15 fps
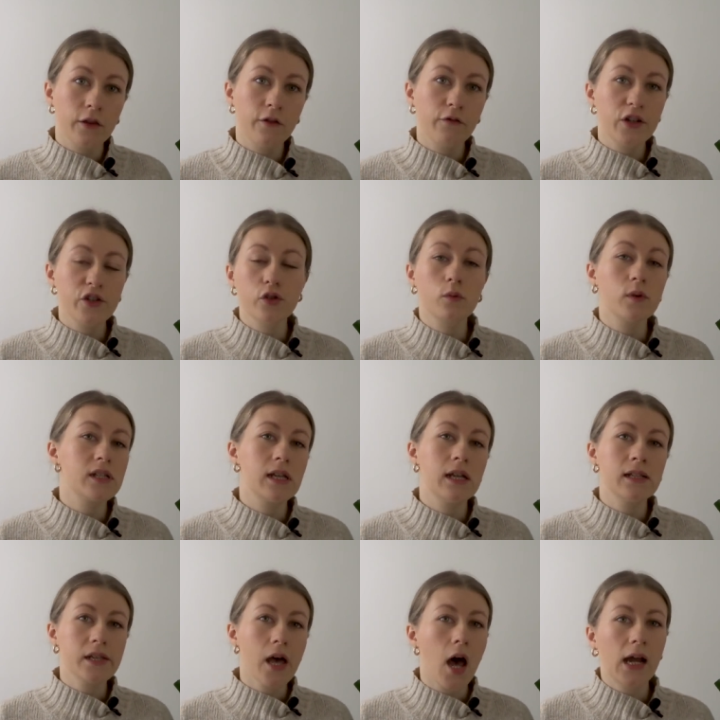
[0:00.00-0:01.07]
The vigil was
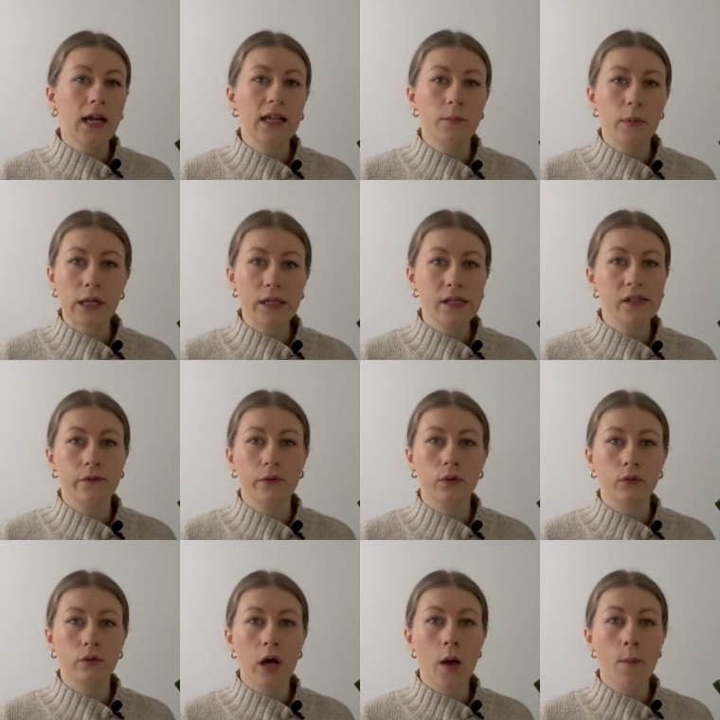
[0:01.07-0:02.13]
entirely
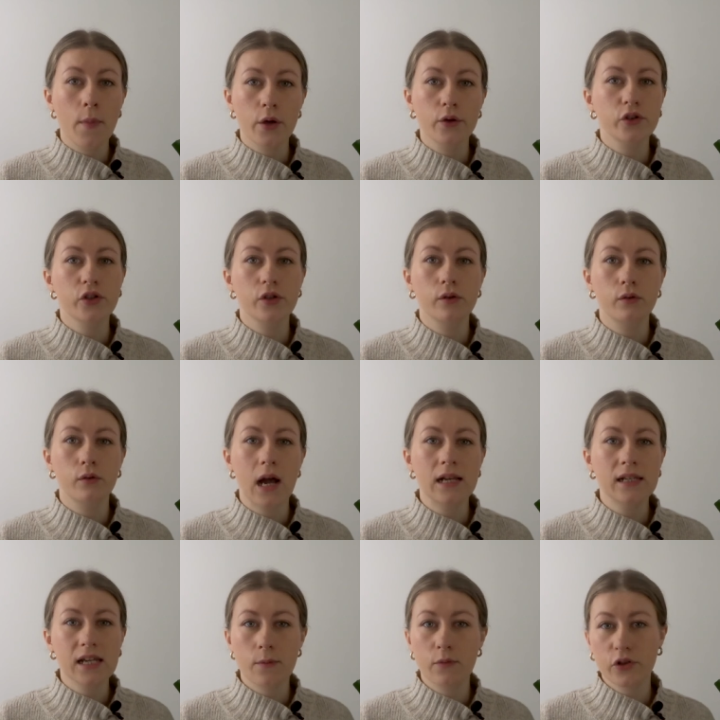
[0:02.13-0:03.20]
peaceful, emotional, and
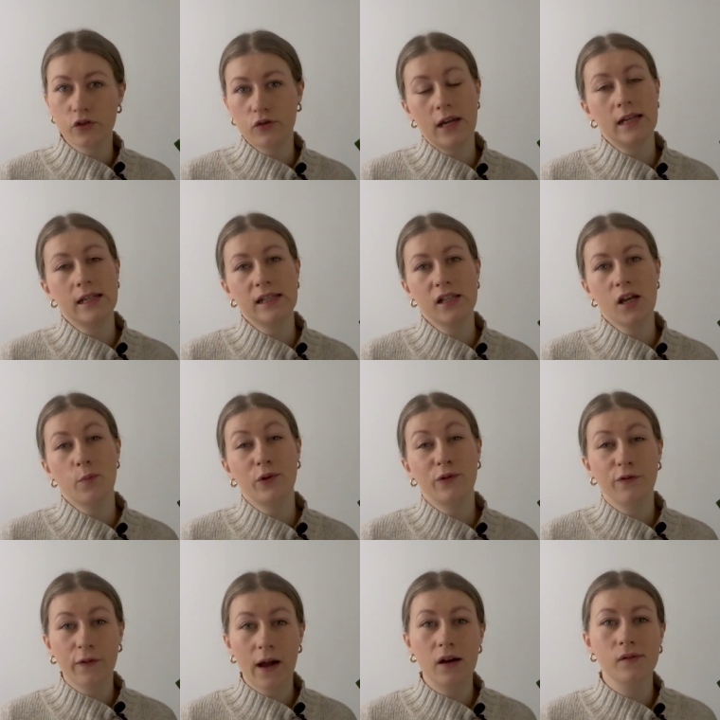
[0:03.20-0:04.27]
demonstrated a
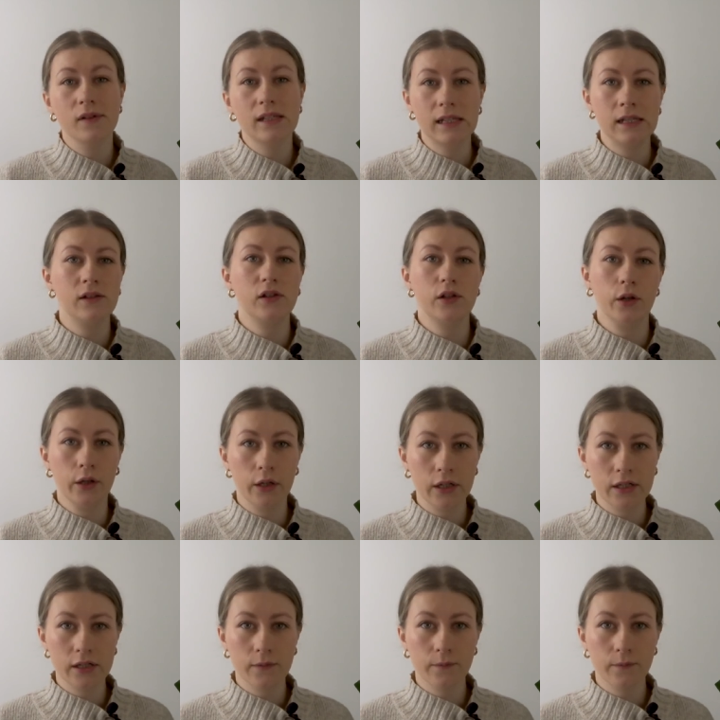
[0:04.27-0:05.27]
profound sisterhood.